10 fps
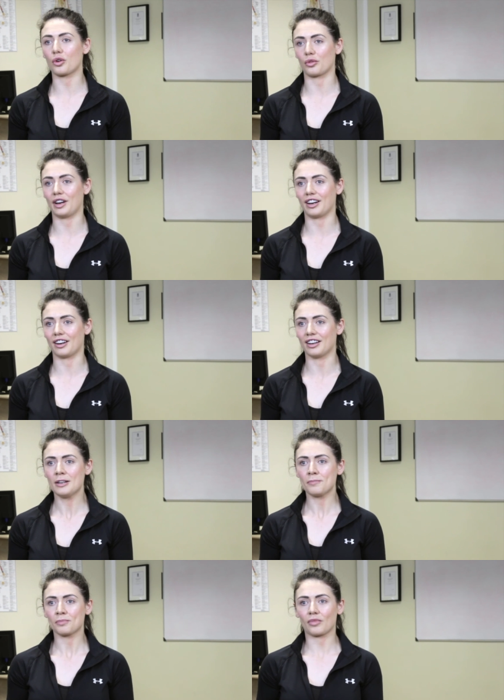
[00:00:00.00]
career
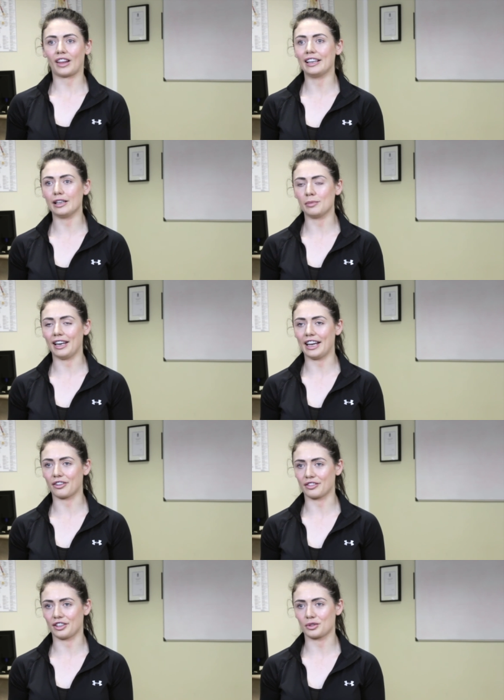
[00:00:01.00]
a little bit
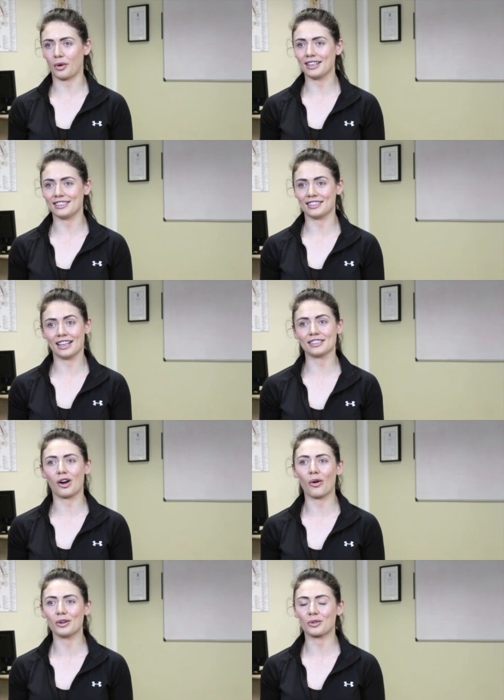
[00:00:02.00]
later in their 20s and that's
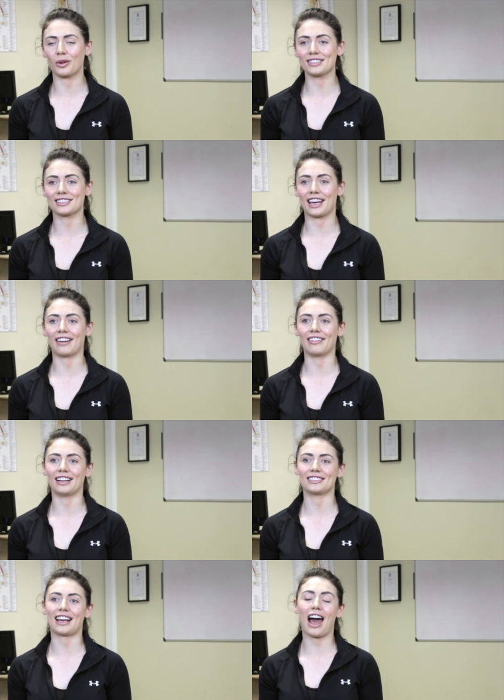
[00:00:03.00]
always quite scary
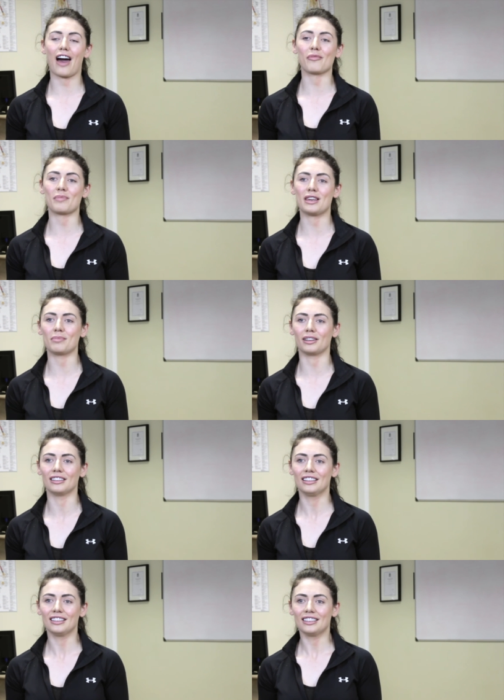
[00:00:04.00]
and to have people